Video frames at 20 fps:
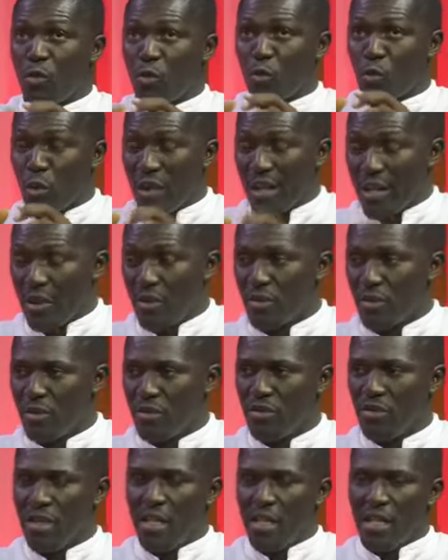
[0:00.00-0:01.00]
will.
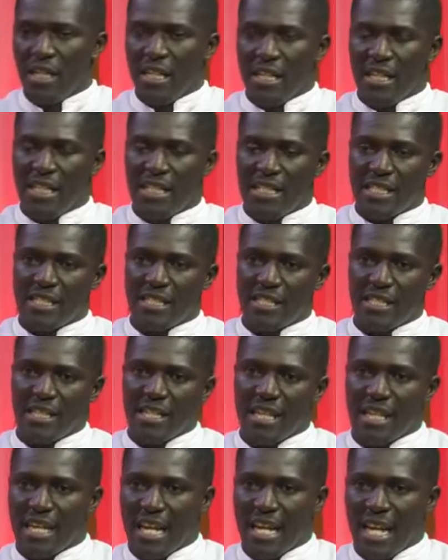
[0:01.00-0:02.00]
It is
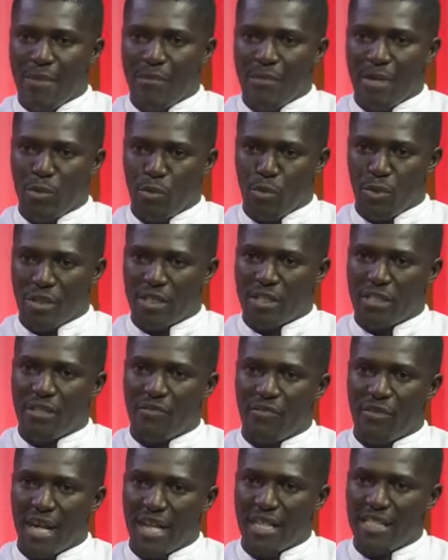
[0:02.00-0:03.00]
in alignment with
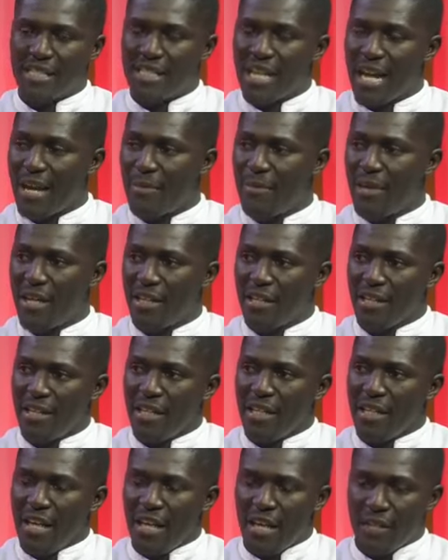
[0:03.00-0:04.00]
divine timing.
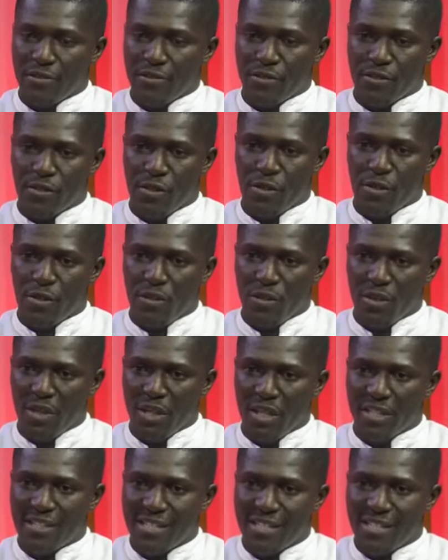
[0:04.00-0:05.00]
And so
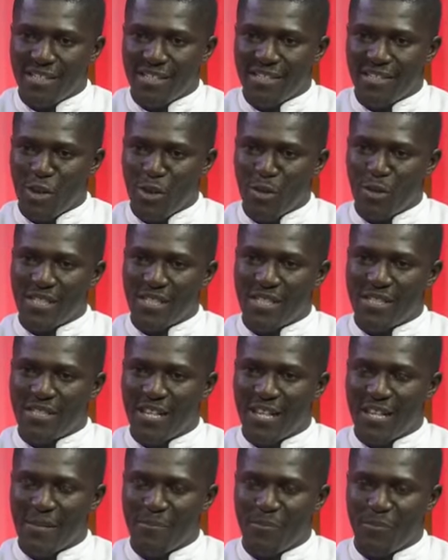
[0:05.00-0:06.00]
it's always
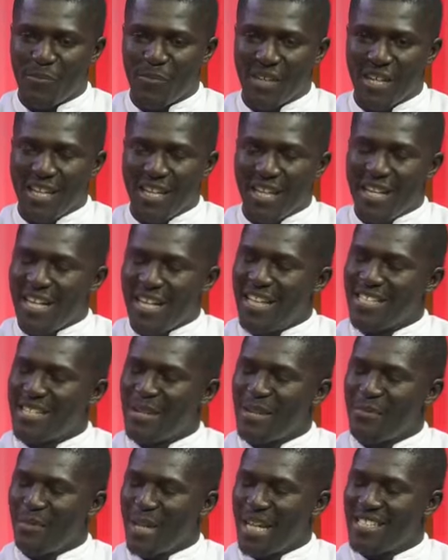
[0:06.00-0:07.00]
it's
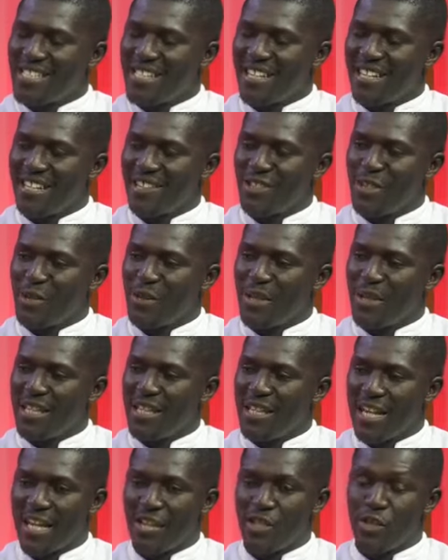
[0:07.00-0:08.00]
a blessing knowing
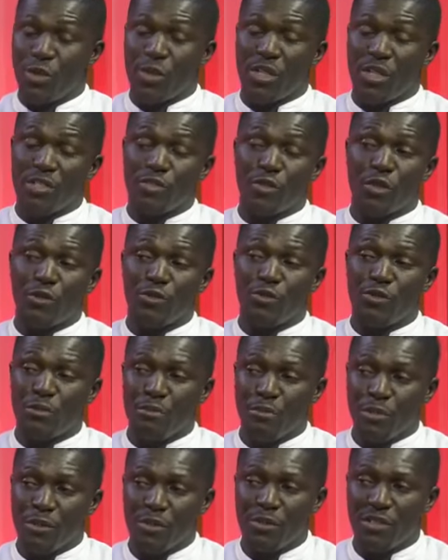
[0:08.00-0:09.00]
that you can
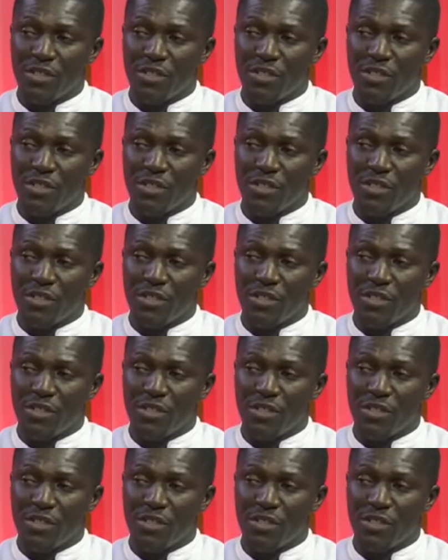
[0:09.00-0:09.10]
contribute